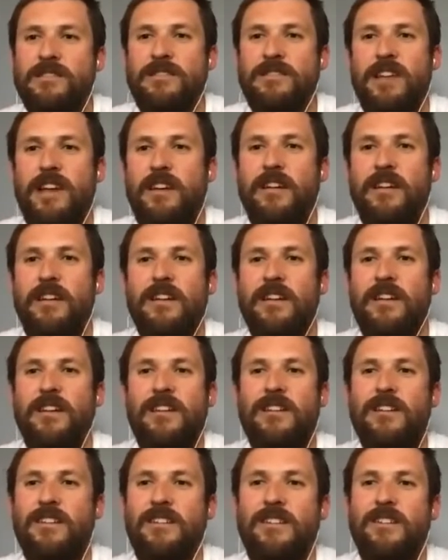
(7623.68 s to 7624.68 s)
how
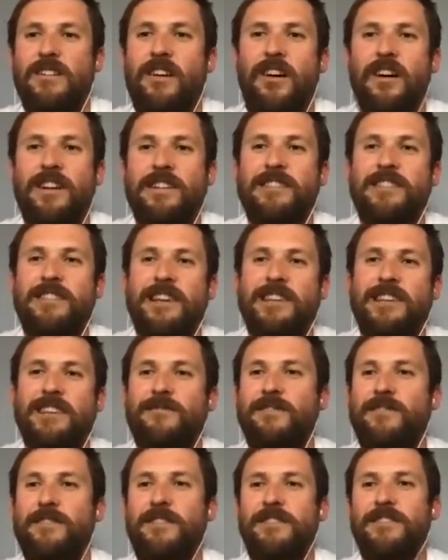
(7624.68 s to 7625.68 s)

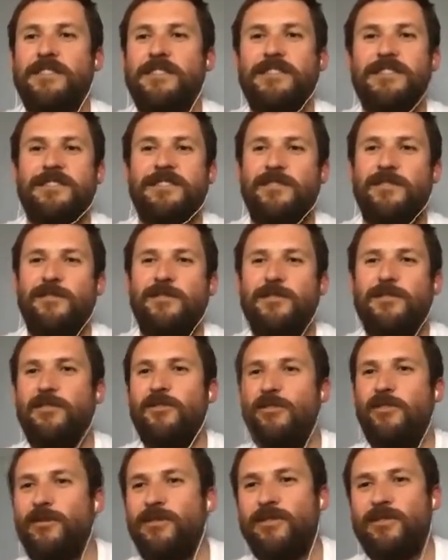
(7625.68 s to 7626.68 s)
isolation for you. This is
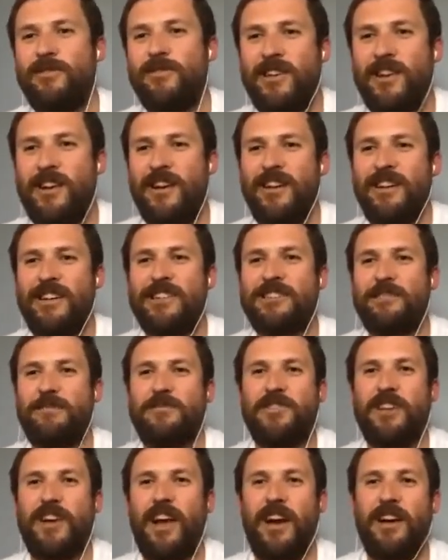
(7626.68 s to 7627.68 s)
normal, you know,
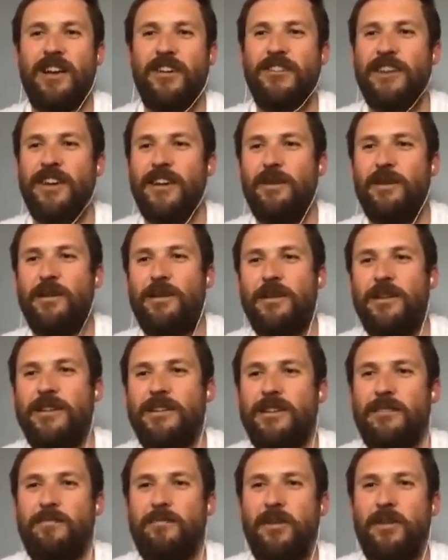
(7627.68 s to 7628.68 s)
except you can't go and get
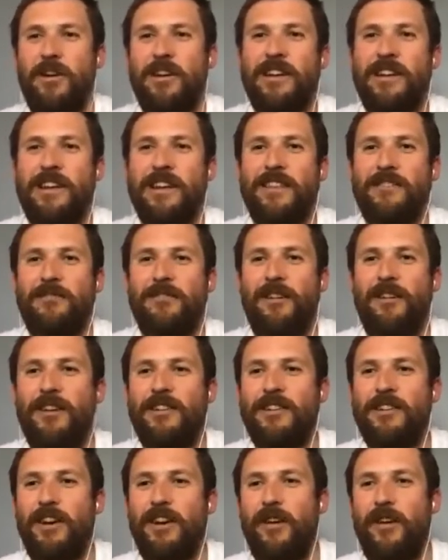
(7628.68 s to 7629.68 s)
your burger down the road.
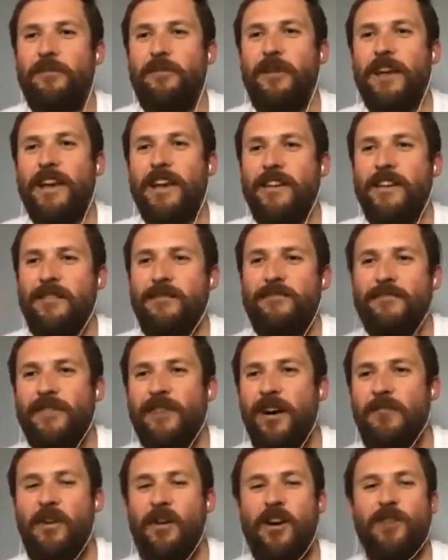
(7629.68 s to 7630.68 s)
You know, me,
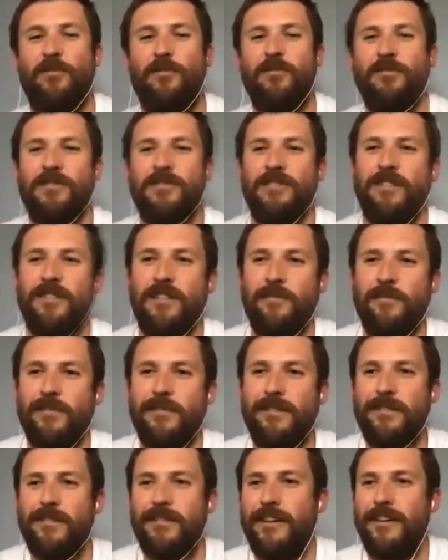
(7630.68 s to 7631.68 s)
I'm home all the
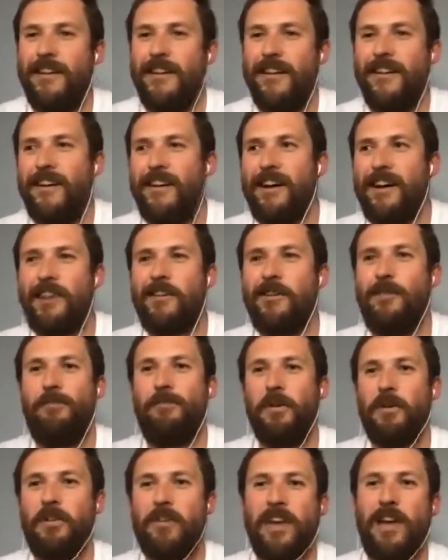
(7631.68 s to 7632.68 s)
time. I go to
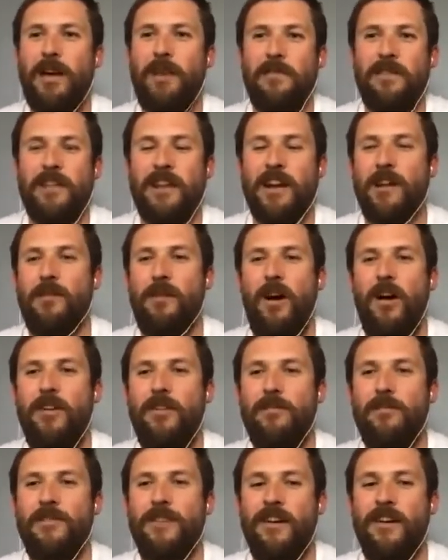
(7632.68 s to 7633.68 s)
boot camp and then I'm
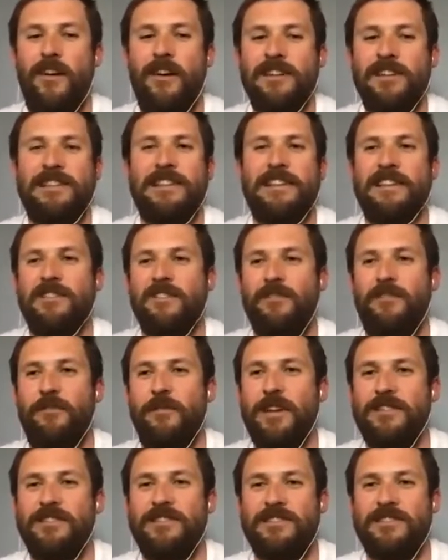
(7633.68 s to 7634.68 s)
home. So isolation for
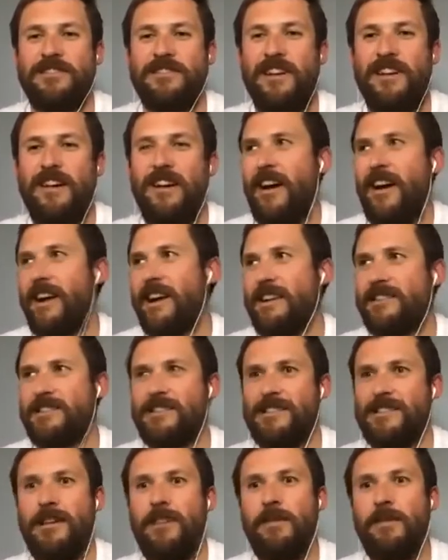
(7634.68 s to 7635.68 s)
me is just, I get to
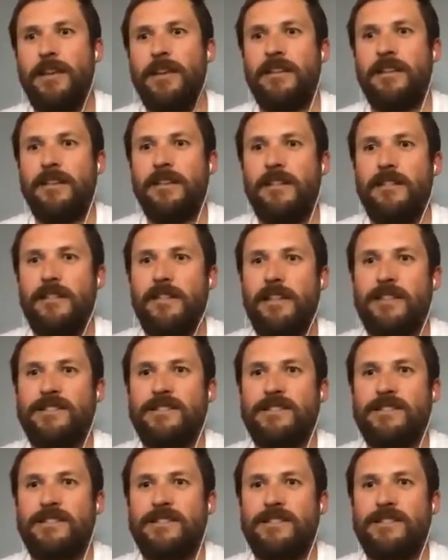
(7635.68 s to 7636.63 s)
sleep in. That's